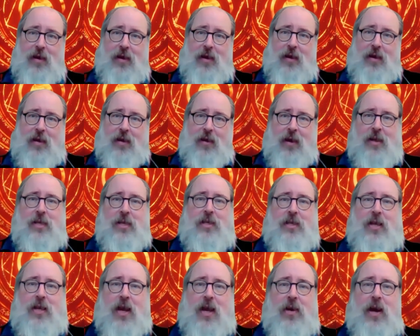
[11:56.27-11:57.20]
and say
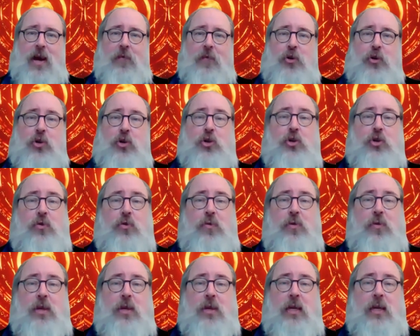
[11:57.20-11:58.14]
whatever
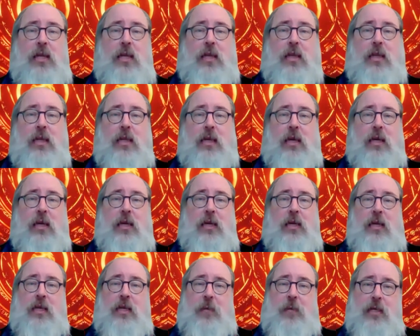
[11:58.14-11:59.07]
soothing thing needs to
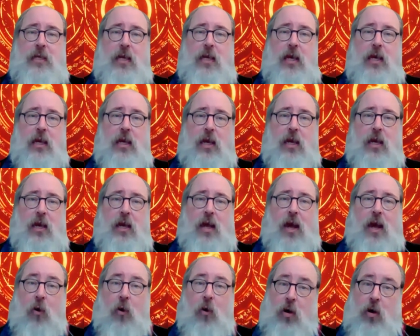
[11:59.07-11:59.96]
be said, or